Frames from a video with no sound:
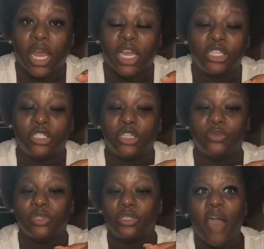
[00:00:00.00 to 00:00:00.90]
Like,
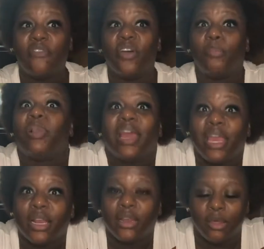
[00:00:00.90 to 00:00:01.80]
I felt
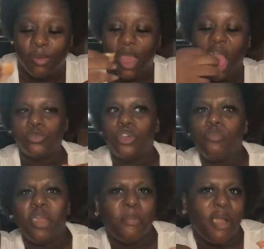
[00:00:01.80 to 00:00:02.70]
played a little bit. You
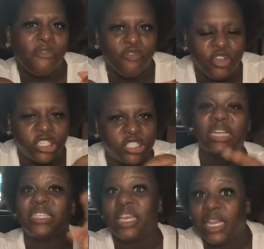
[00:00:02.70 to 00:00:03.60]
being my friend, I
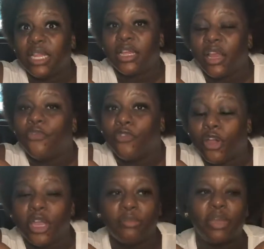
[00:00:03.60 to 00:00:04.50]
said
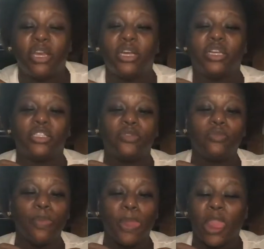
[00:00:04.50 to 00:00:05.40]
friend because
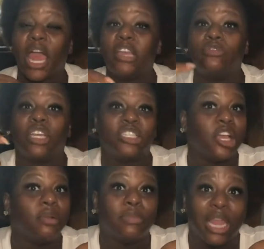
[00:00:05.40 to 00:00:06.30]
I use that
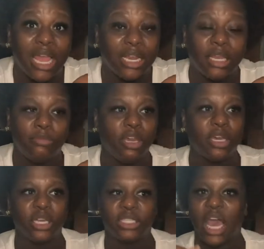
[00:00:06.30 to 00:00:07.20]
term lightly,
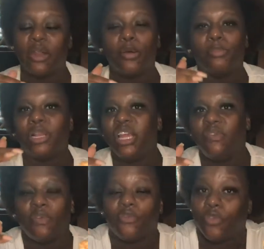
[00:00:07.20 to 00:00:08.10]
because I don't
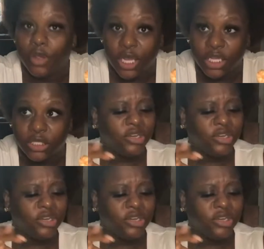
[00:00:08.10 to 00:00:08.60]
believe in friends.